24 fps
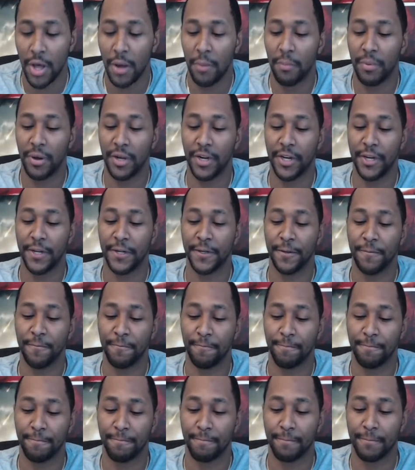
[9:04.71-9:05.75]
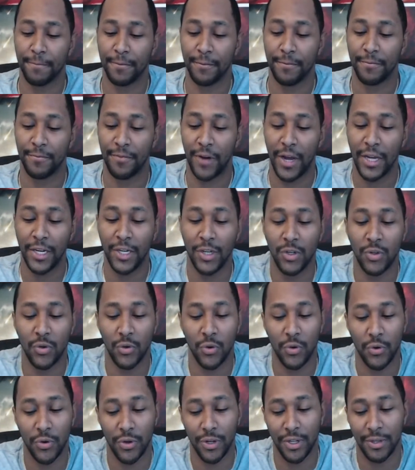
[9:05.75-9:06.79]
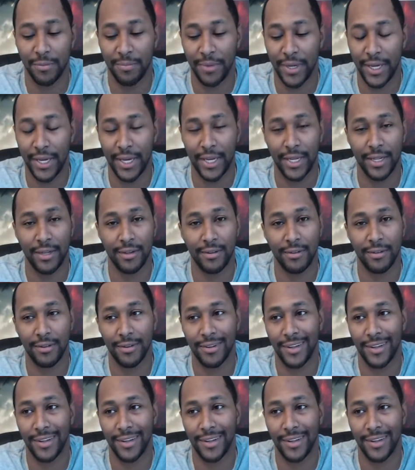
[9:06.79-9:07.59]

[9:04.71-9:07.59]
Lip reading: But Finding Dory, man,